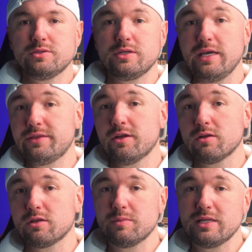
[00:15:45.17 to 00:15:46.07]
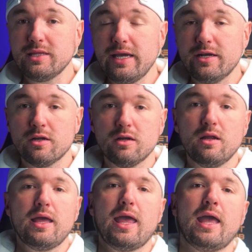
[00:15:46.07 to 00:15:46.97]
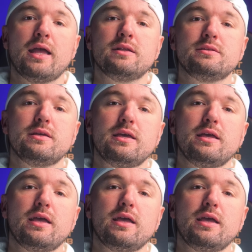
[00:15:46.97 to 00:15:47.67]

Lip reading: get there a little bit later and